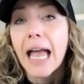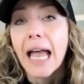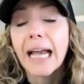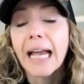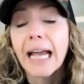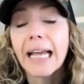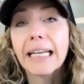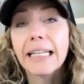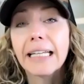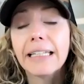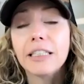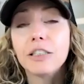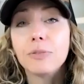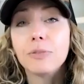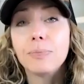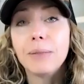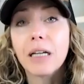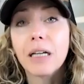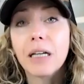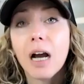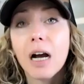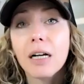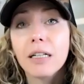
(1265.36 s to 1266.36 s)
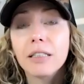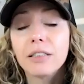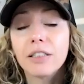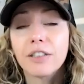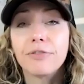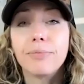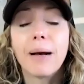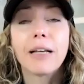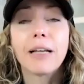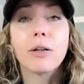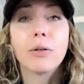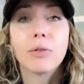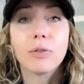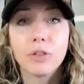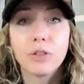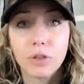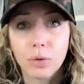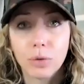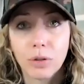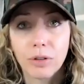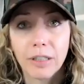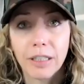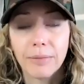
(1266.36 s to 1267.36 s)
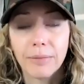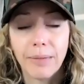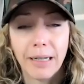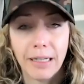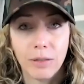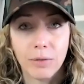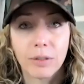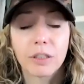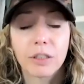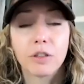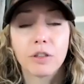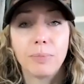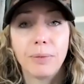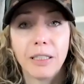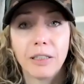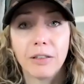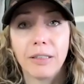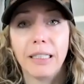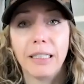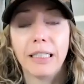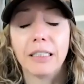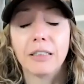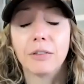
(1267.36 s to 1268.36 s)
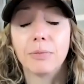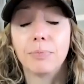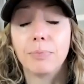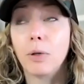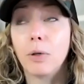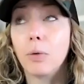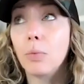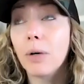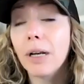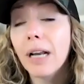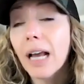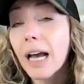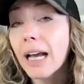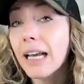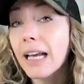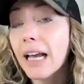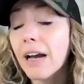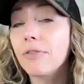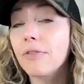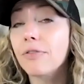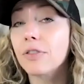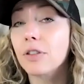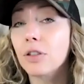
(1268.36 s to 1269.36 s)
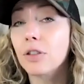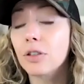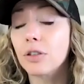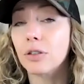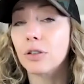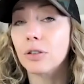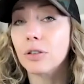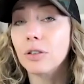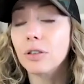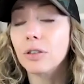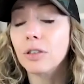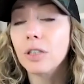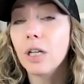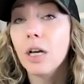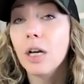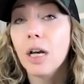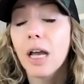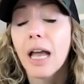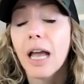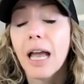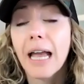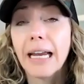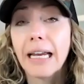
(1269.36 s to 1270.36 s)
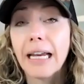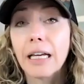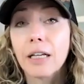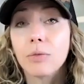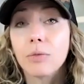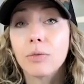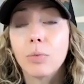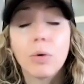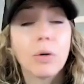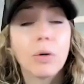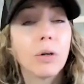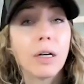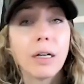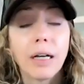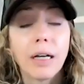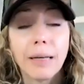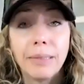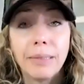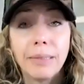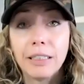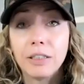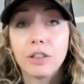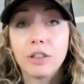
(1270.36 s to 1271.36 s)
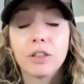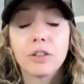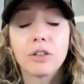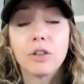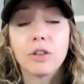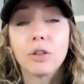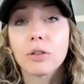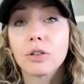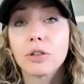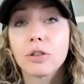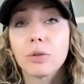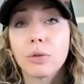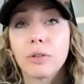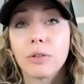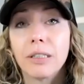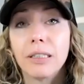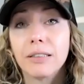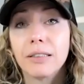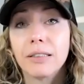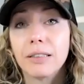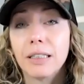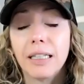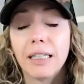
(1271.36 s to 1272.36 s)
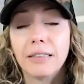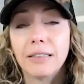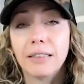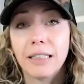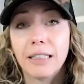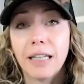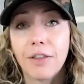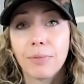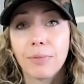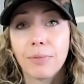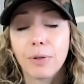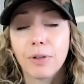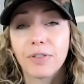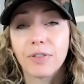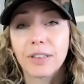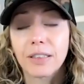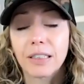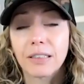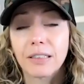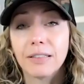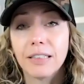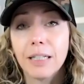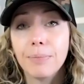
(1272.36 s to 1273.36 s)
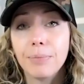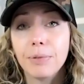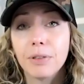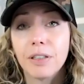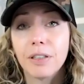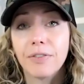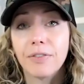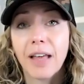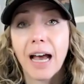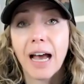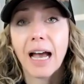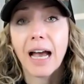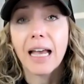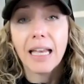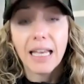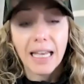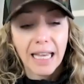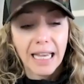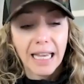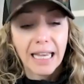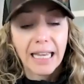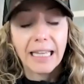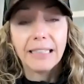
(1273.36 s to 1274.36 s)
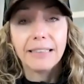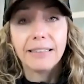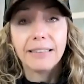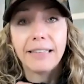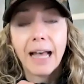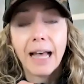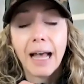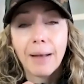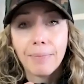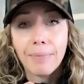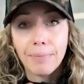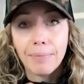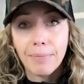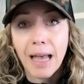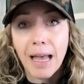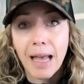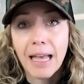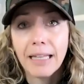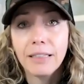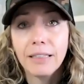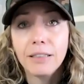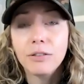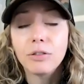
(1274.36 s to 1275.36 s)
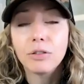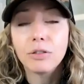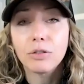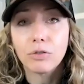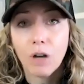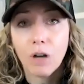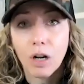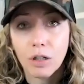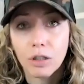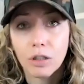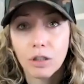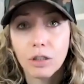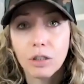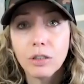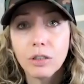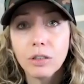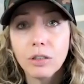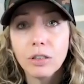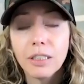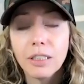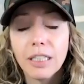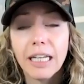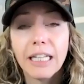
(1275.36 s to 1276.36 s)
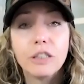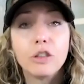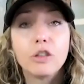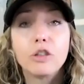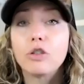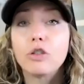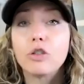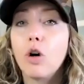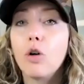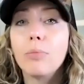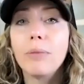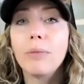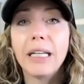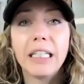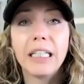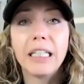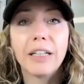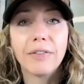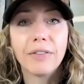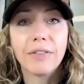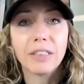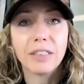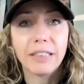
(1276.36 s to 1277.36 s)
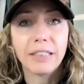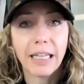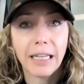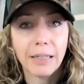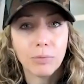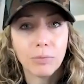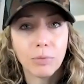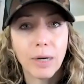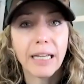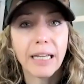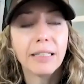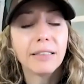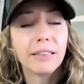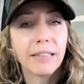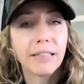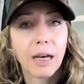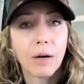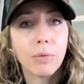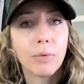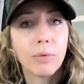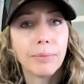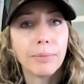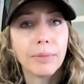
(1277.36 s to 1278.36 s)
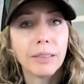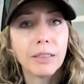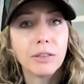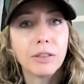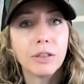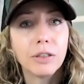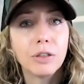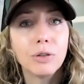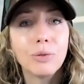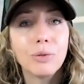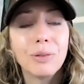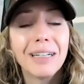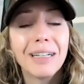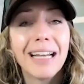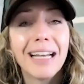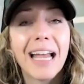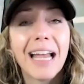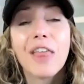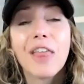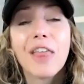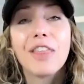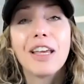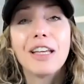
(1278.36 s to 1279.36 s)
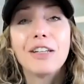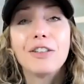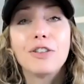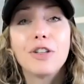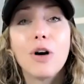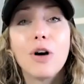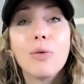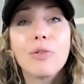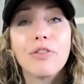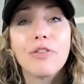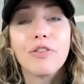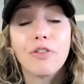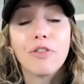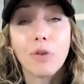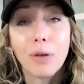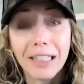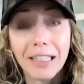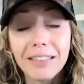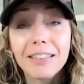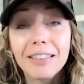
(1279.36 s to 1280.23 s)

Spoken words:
And it's because of my own story and my own experience. But what I have learned, and I mean, just your story is another perfect example of that, is that men struggle in so many of the same ways that women do. They don't voice